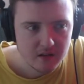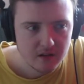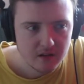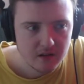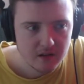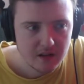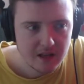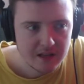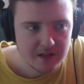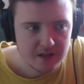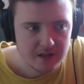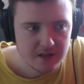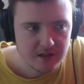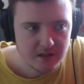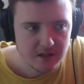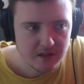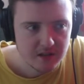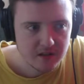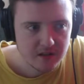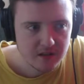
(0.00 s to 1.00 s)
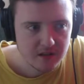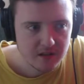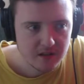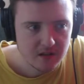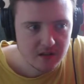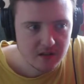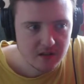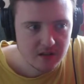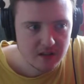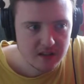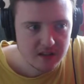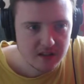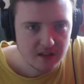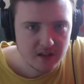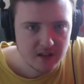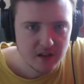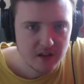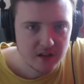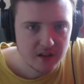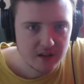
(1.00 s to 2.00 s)
Lessons I need to
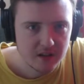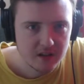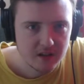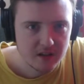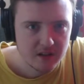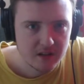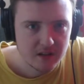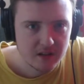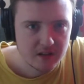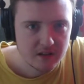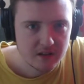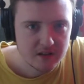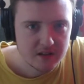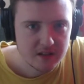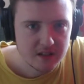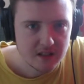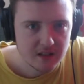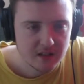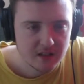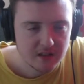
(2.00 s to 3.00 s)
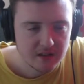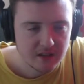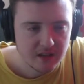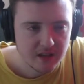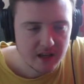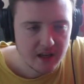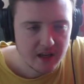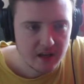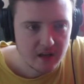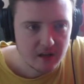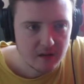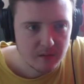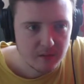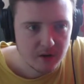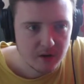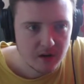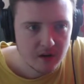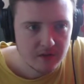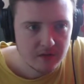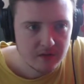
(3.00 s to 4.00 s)
learn still today,
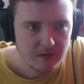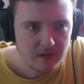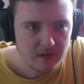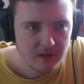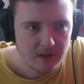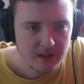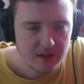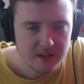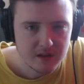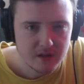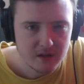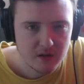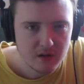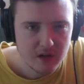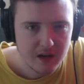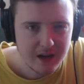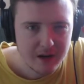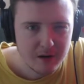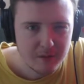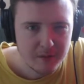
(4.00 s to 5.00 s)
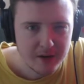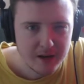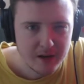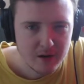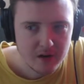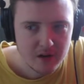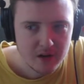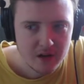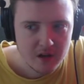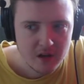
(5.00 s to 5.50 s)
but have at least helped me out.